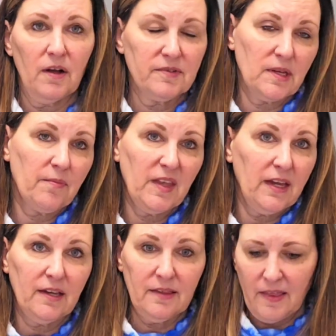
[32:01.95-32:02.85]

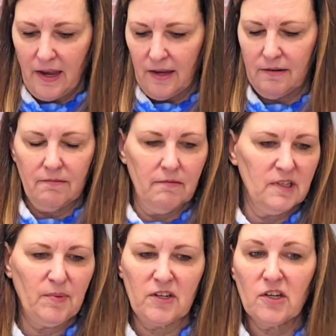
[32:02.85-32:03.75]
something, then
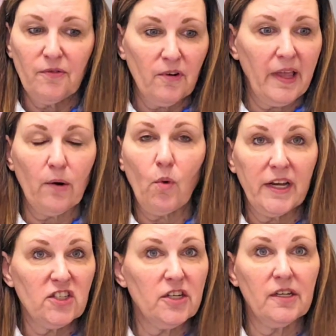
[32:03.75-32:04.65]
especially for like
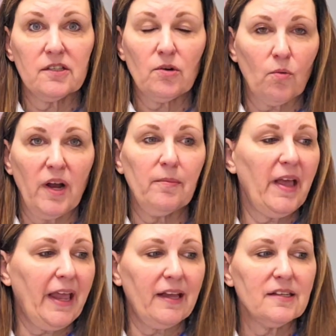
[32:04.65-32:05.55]
white jeans or white
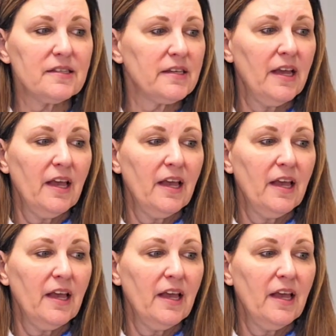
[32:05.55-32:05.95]
pants,